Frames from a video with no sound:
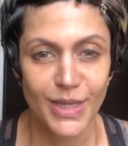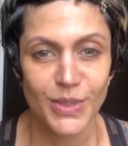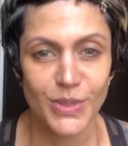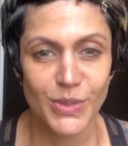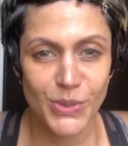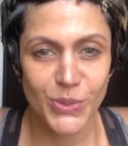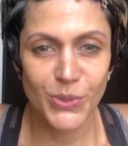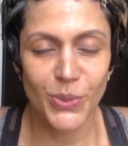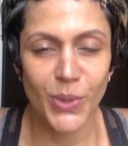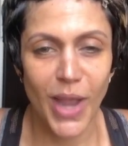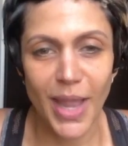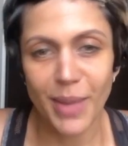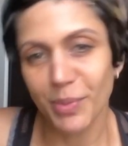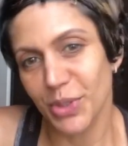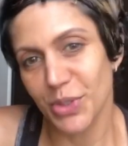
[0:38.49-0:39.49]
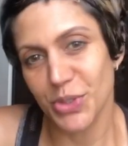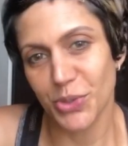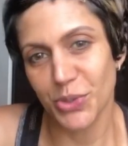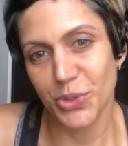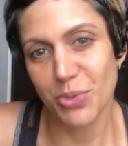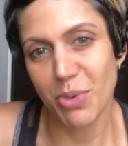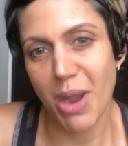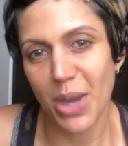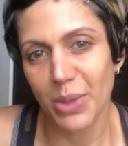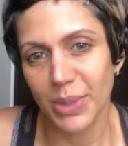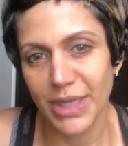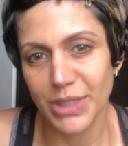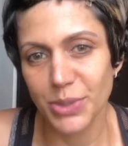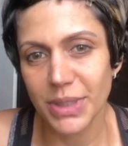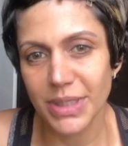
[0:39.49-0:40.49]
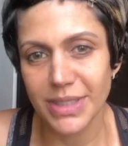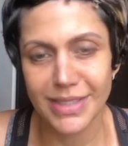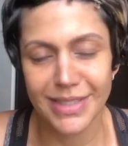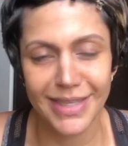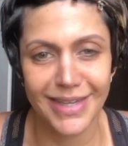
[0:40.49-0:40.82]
So I'm going to show you how I do it.